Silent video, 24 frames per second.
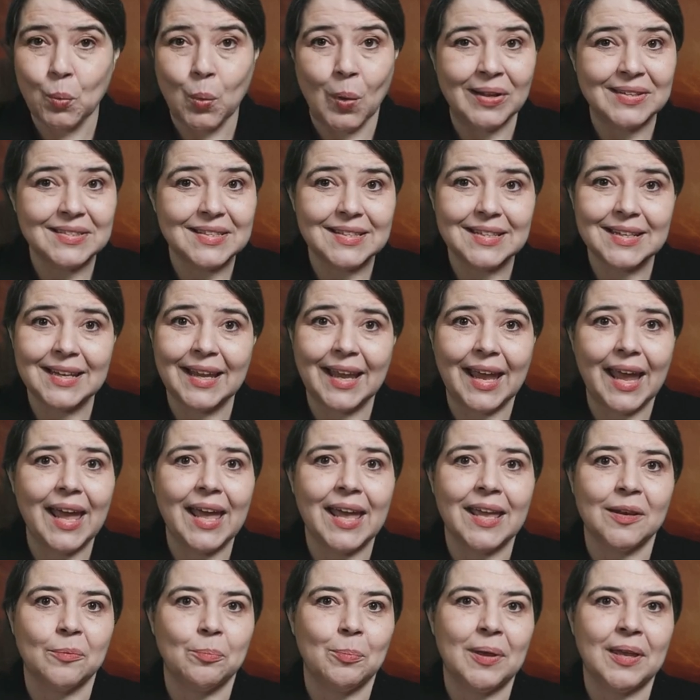once
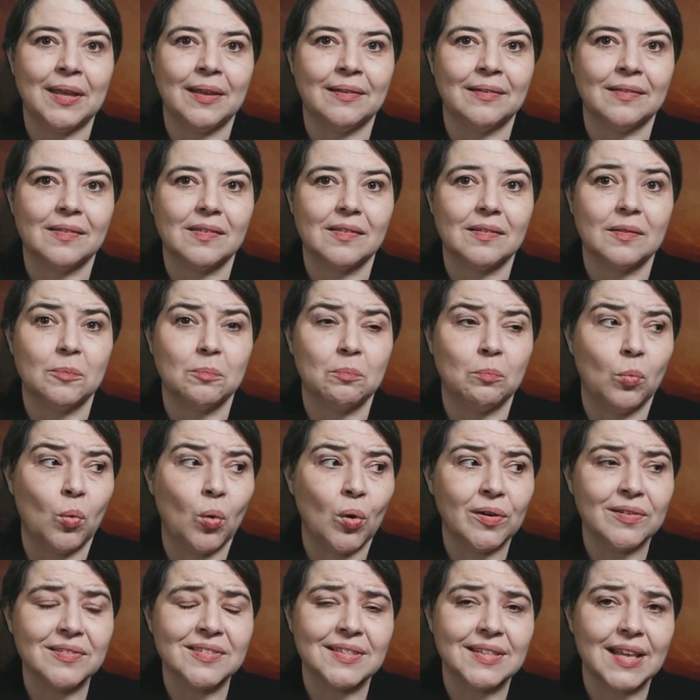again, means
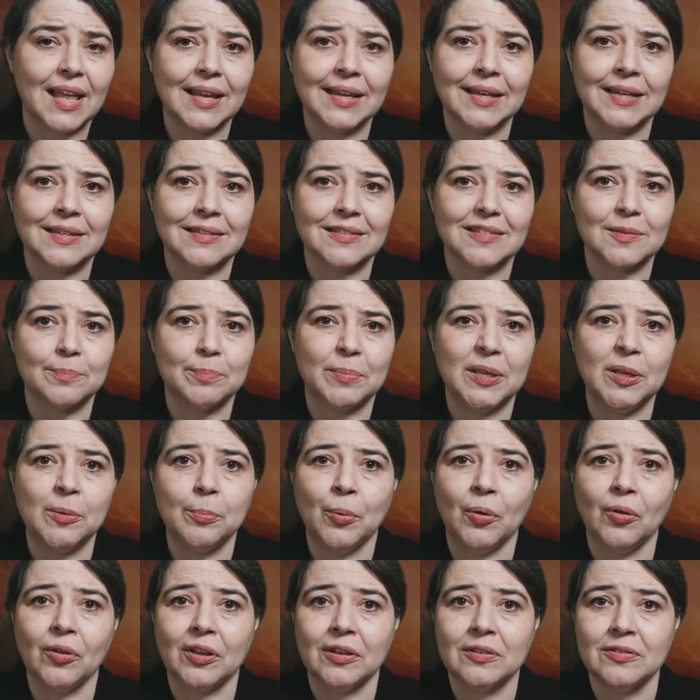more science
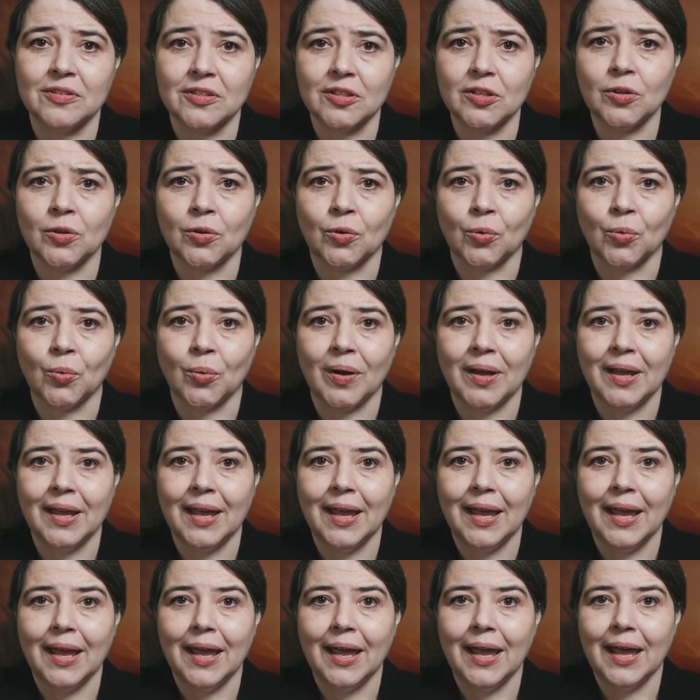people can do.
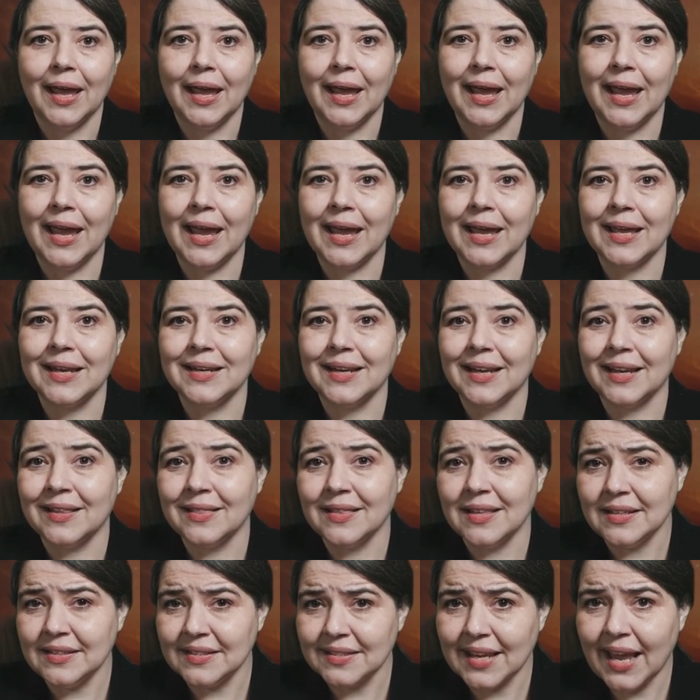And
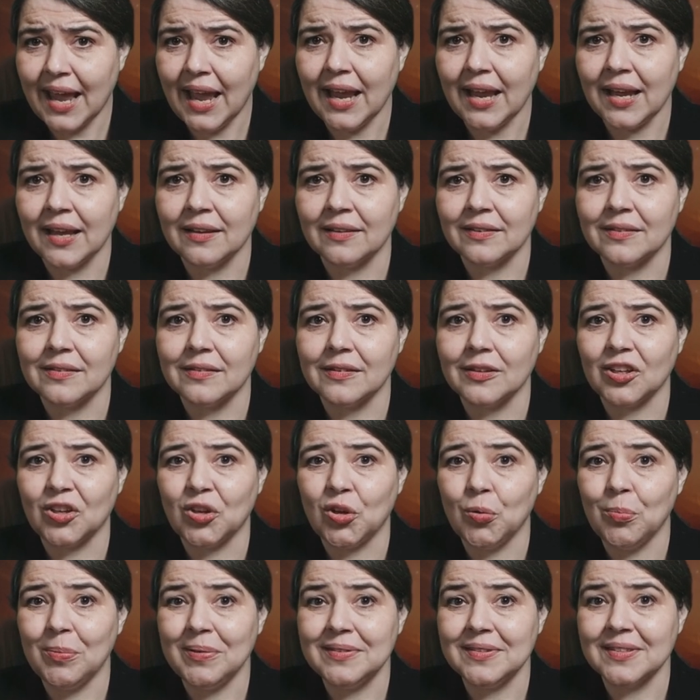in this case,
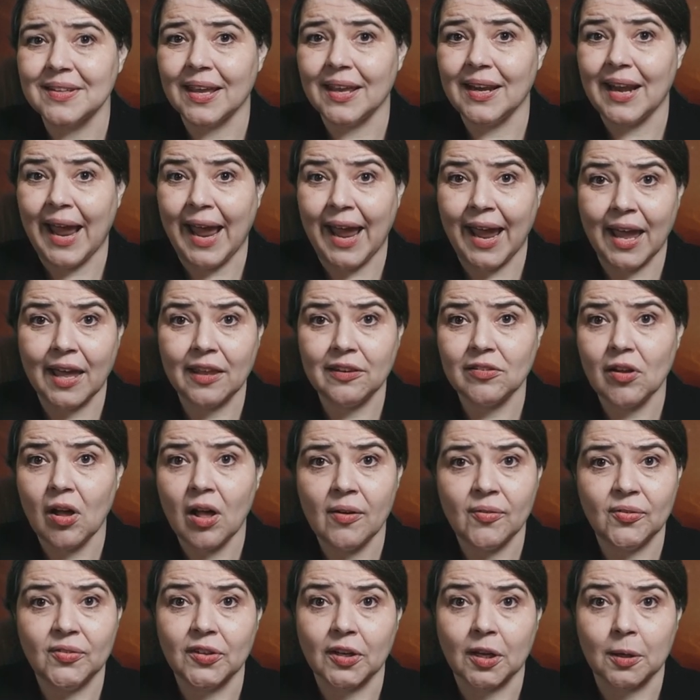humans can hand
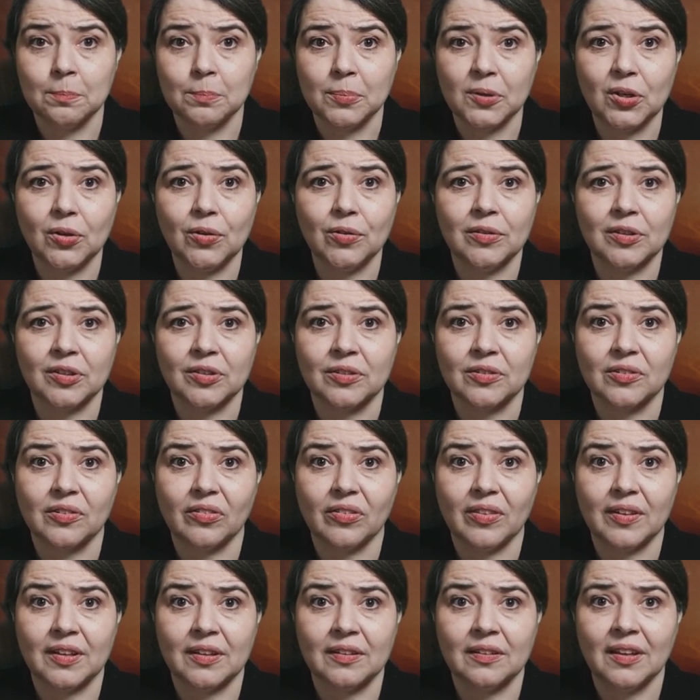off to
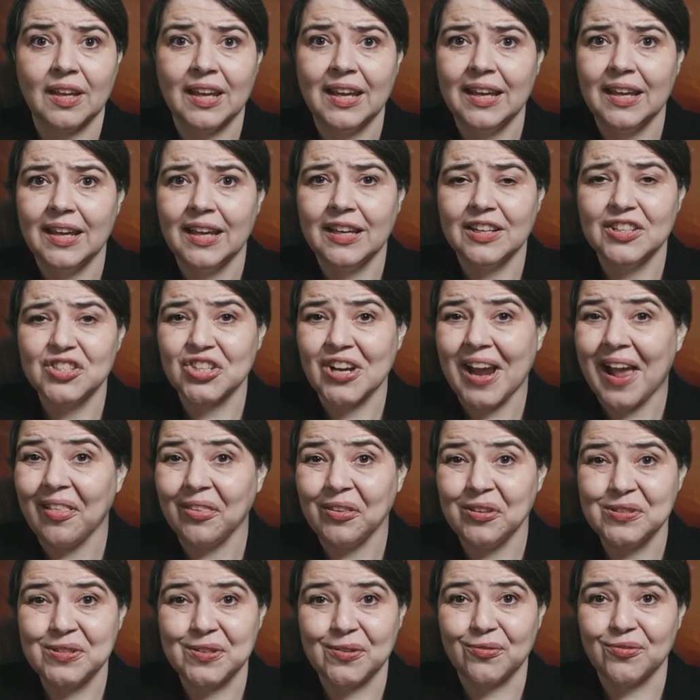computers the
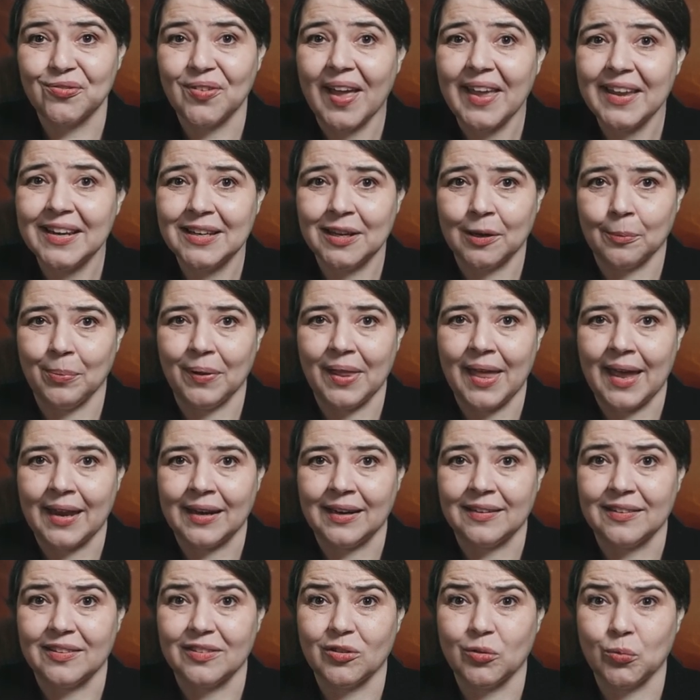challenge of finding
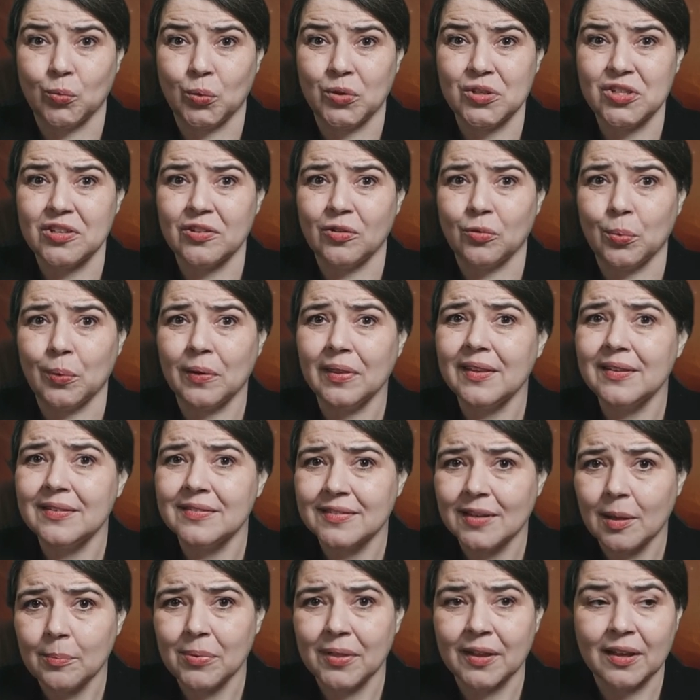planets, which is really
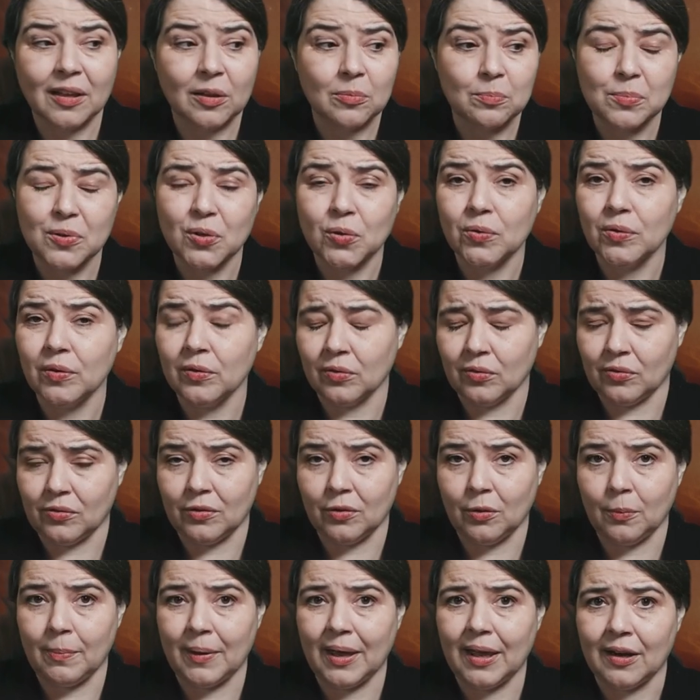something computers
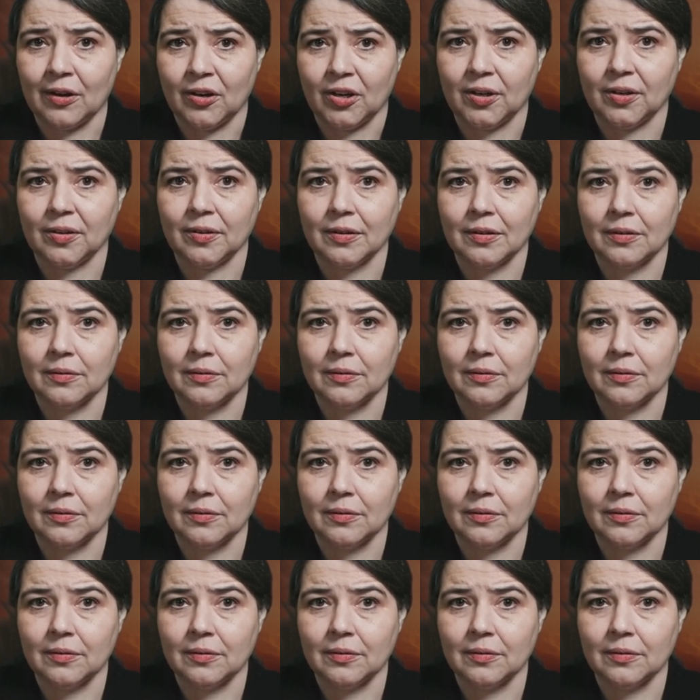do better.